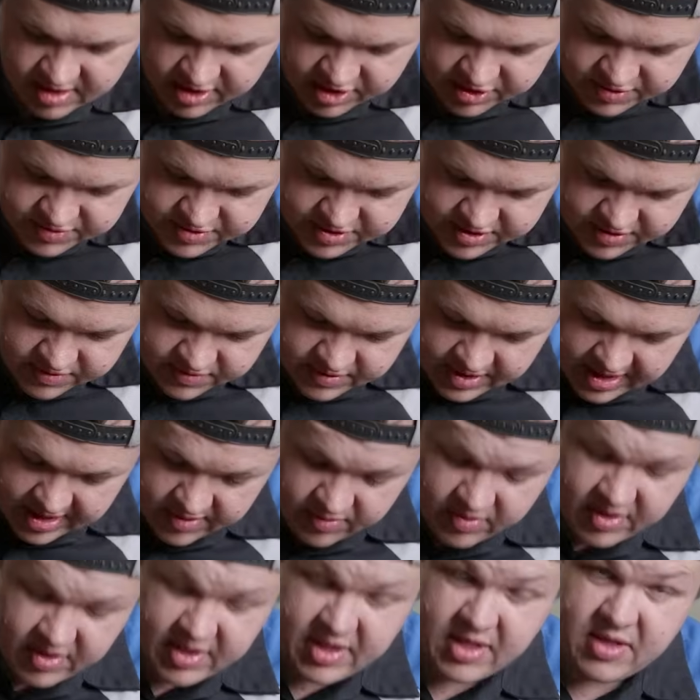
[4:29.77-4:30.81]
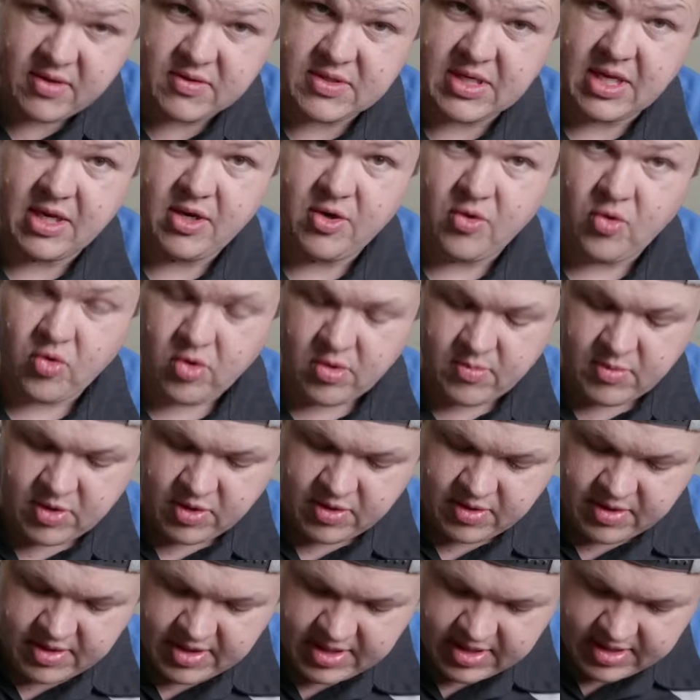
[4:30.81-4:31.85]
You do not want to use a
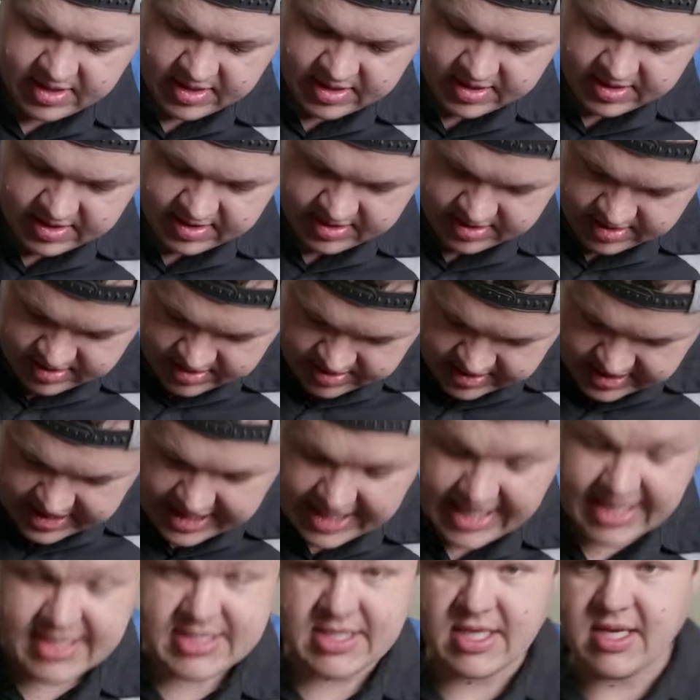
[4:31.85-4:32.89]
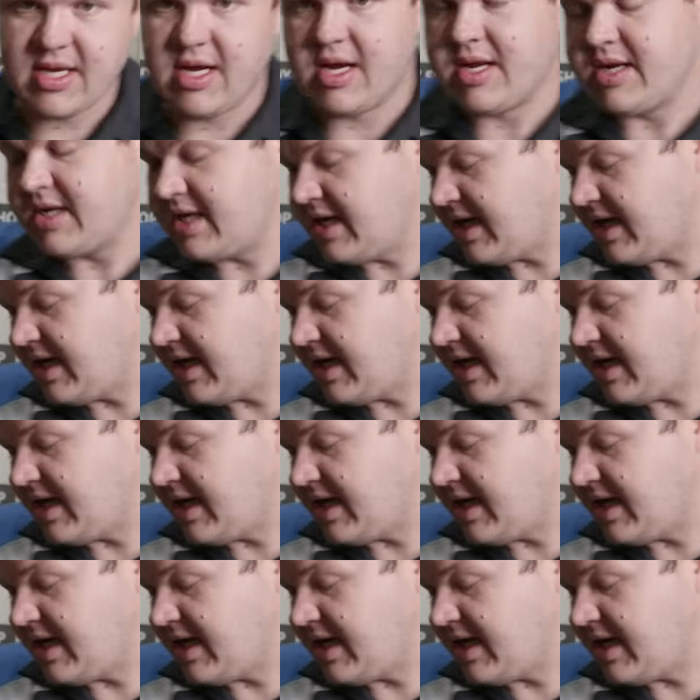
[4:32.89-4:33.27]
normal hexagon